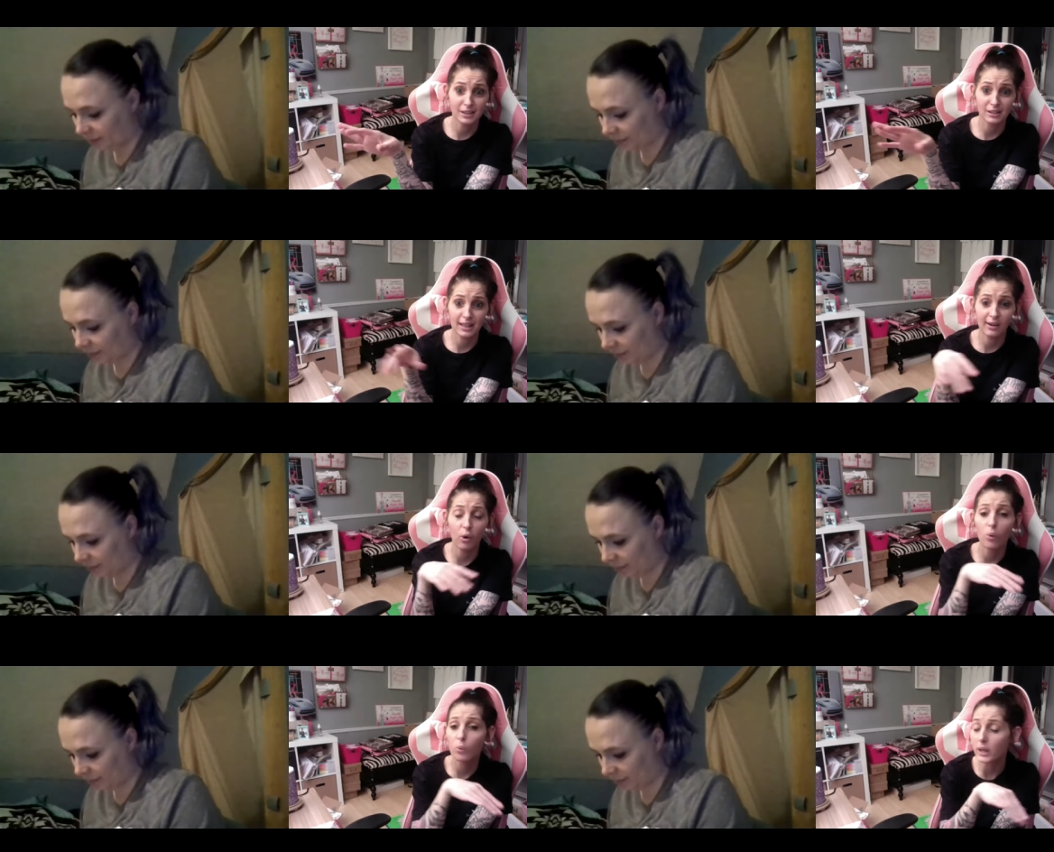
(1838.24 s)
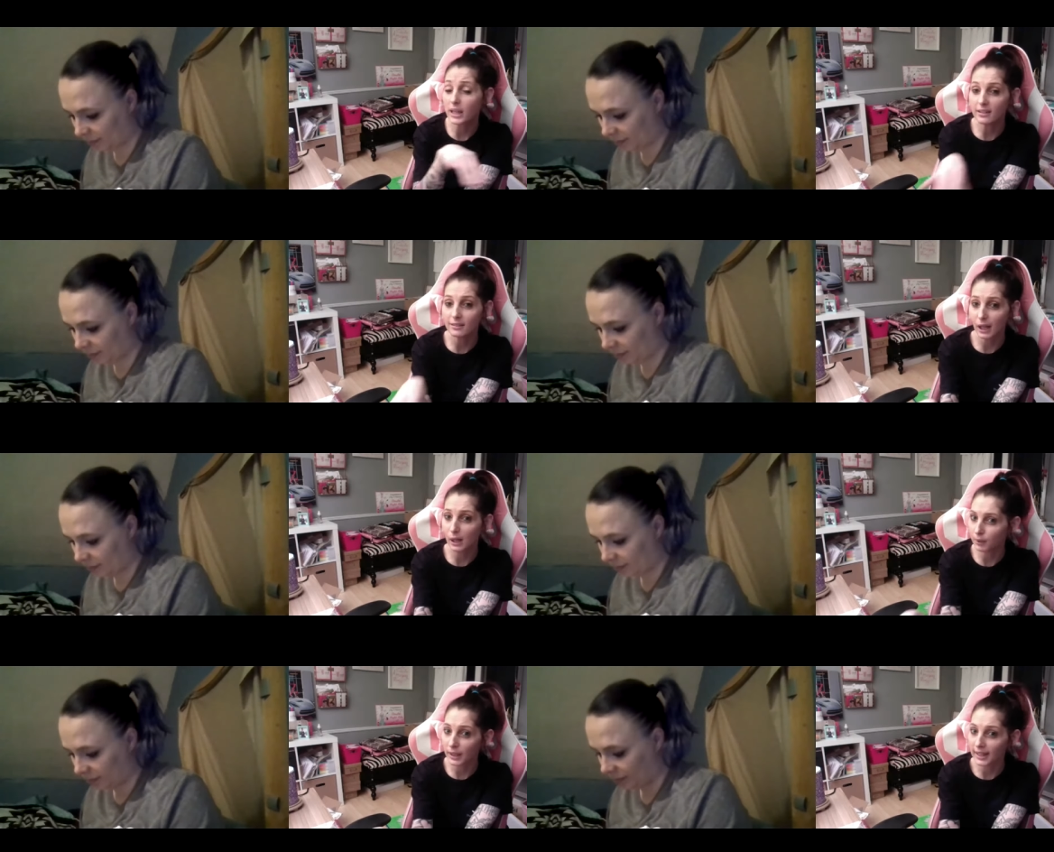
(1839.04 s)
Speaker 1: like that whole week, like
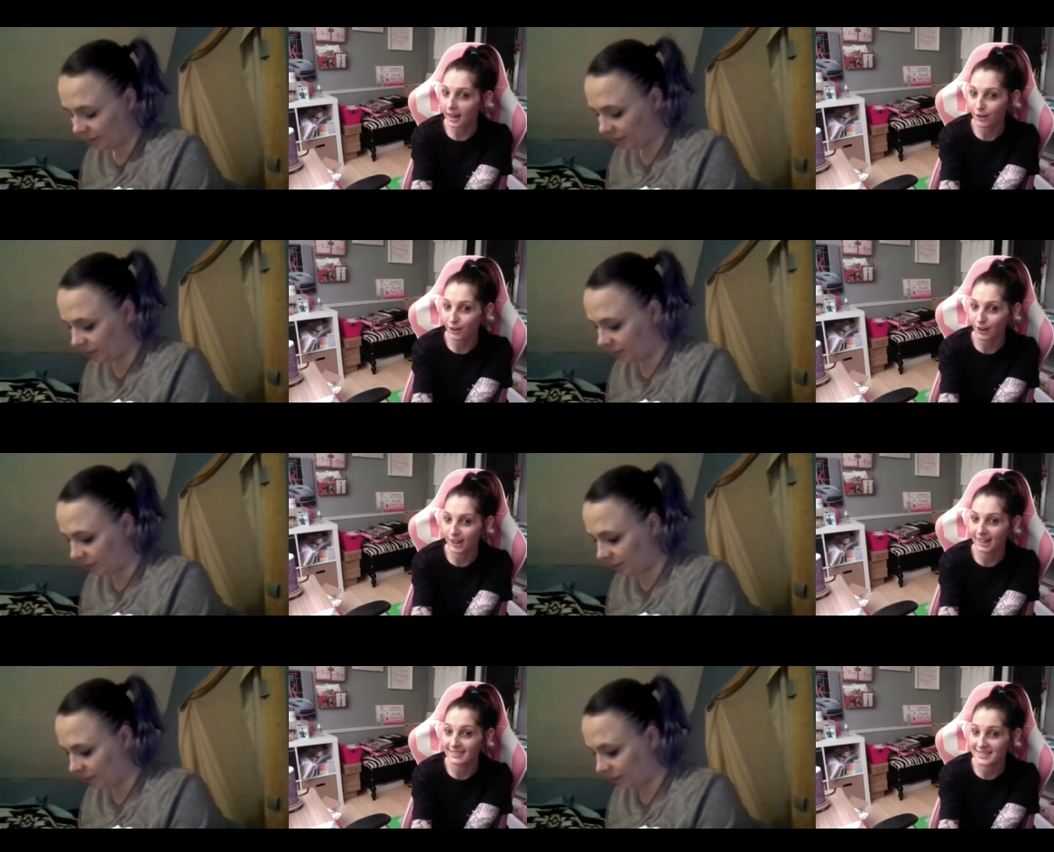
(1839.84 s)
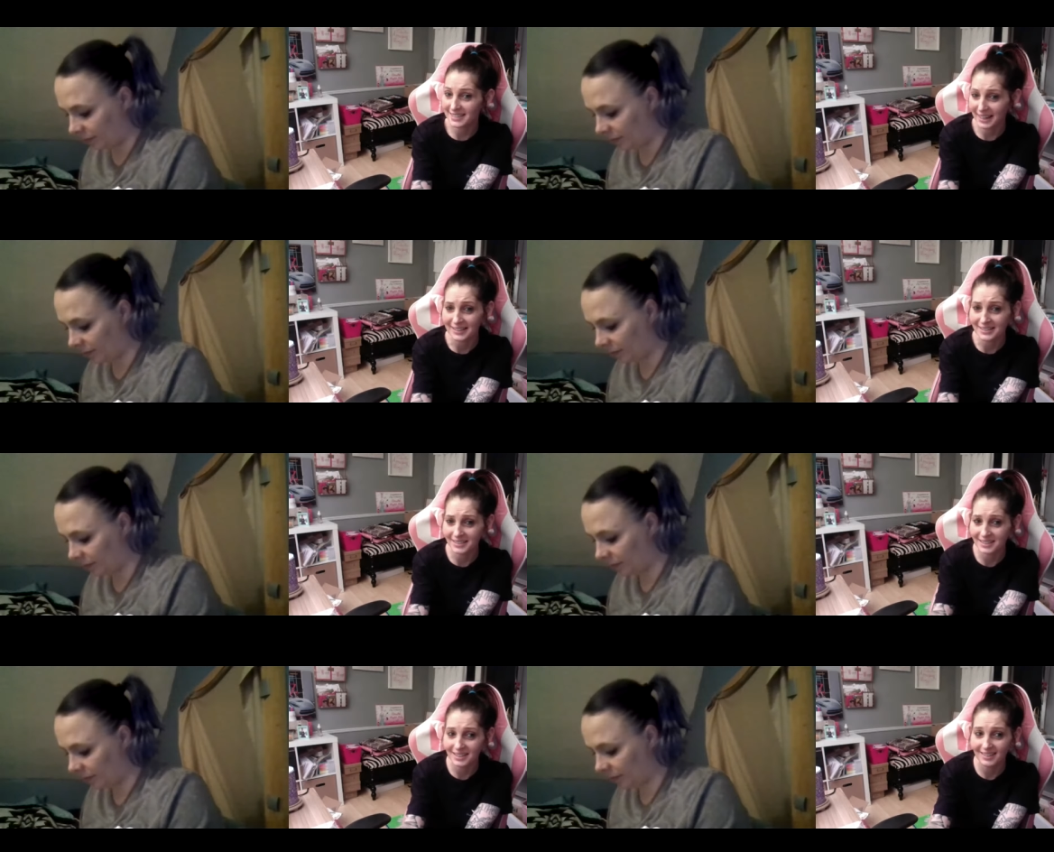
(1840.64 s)
plan out your
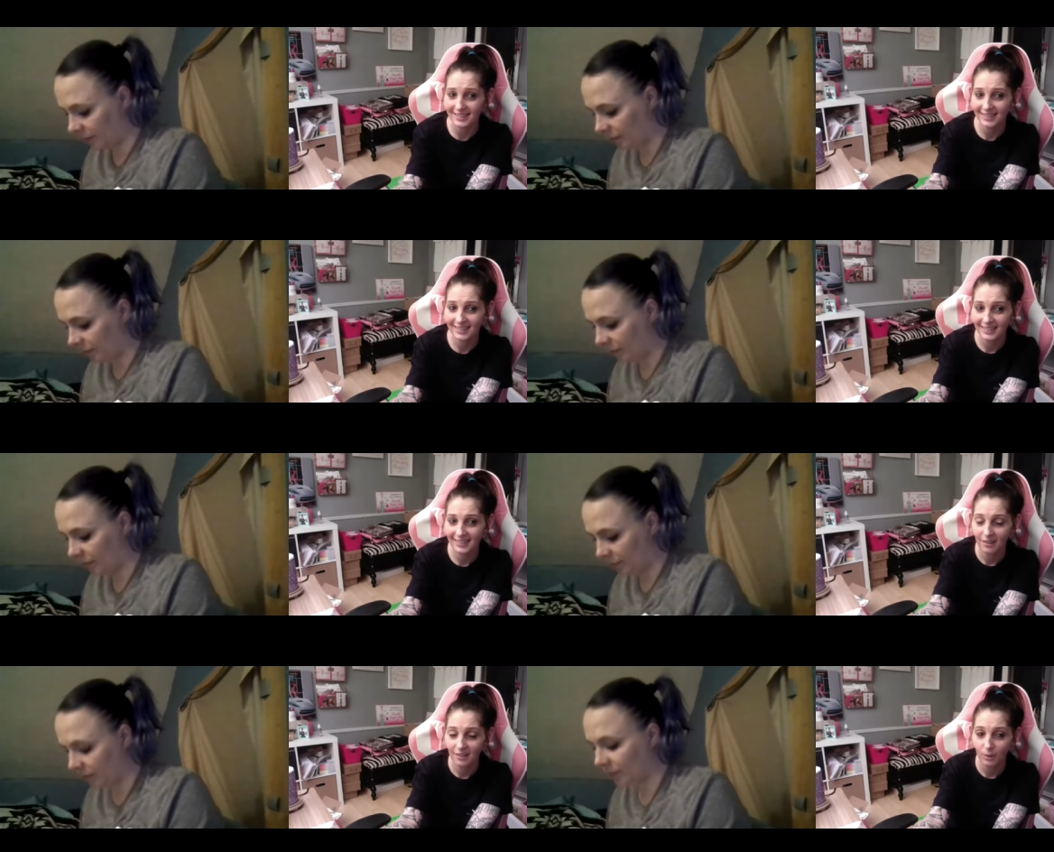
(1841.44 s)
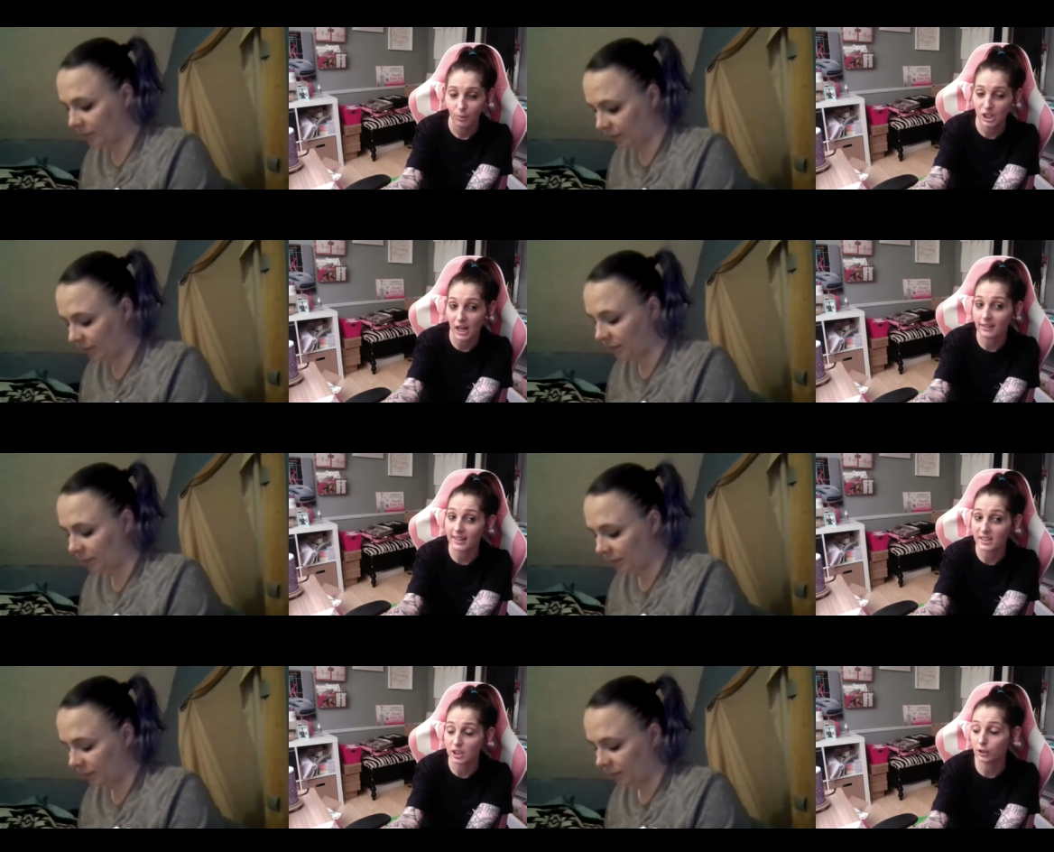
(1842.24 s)
scents, which I
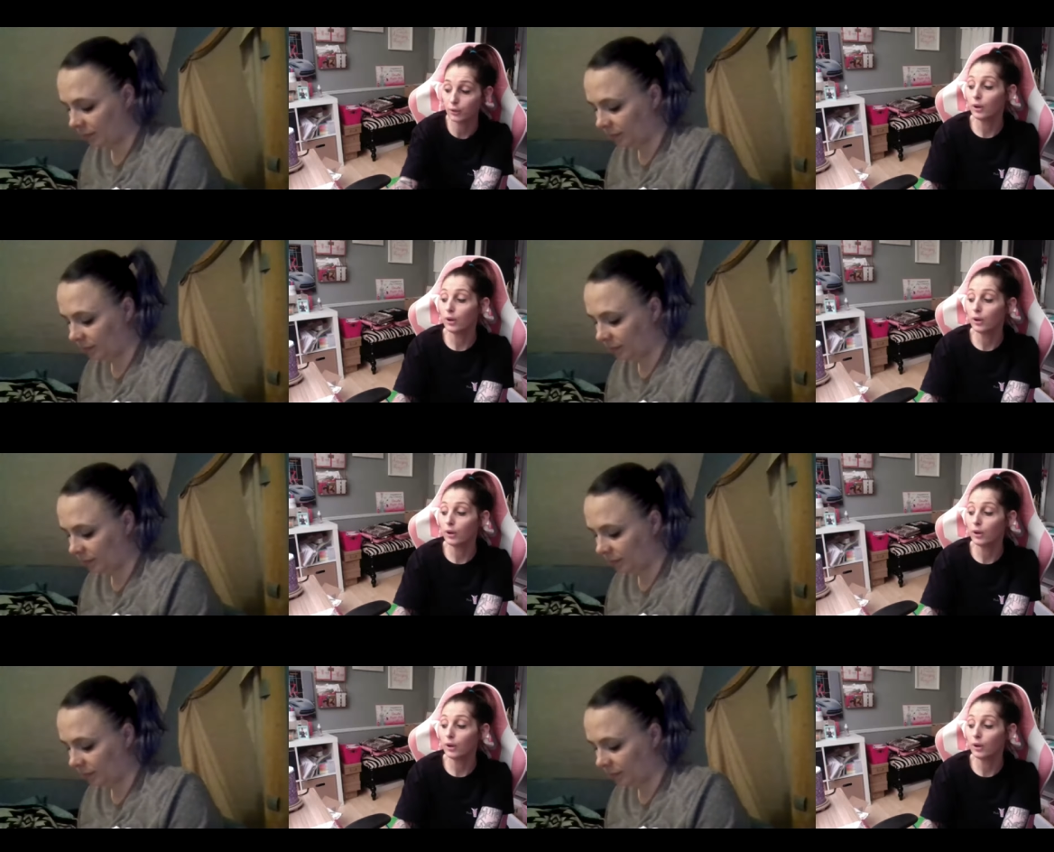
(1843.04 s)
like to do.